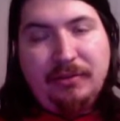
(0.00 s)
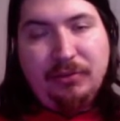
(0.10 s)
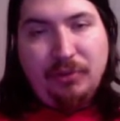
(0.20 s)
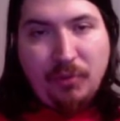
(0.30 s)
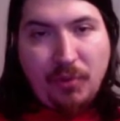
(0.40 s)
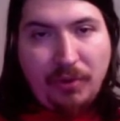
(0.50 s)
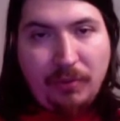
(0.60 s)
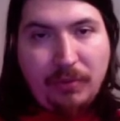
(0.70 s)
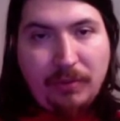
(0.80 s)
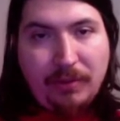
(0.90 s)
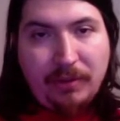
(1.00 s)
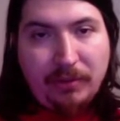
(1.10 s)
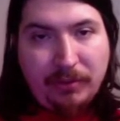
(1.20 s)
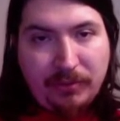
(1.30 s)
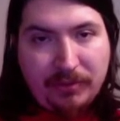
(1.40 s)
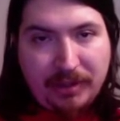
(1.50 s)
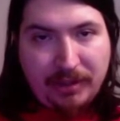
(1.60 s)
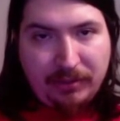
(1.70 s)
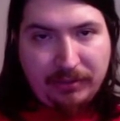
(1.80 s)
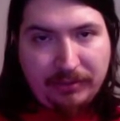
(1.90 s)
No more will we go through
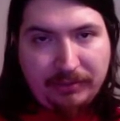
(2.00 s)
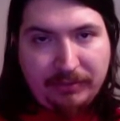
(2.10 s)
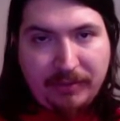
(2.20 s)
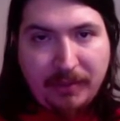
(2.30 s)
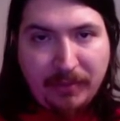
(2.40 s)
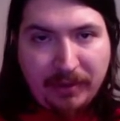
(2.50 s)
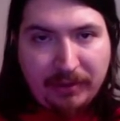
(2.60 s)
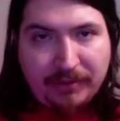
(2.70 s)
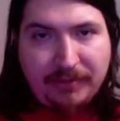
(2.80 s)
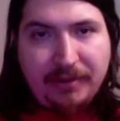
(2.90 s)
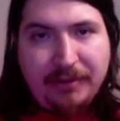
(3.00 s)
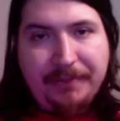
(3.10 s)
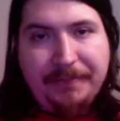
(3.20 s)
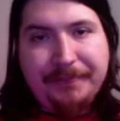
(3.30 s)
cycles of empires falling,